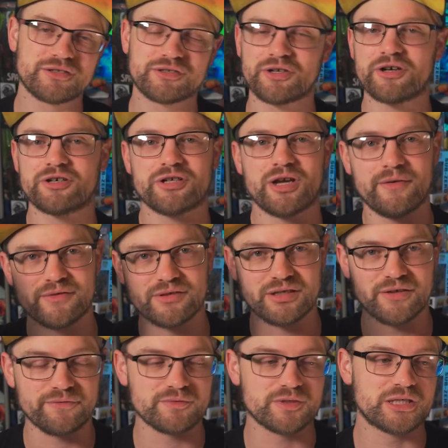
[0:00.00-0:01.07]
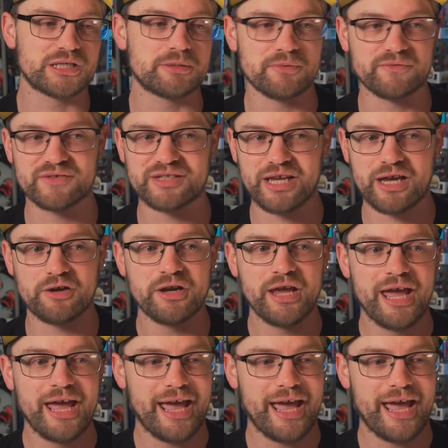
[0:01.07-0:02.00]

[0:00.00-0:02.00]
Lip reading: Serge, obviously, from System of a Down,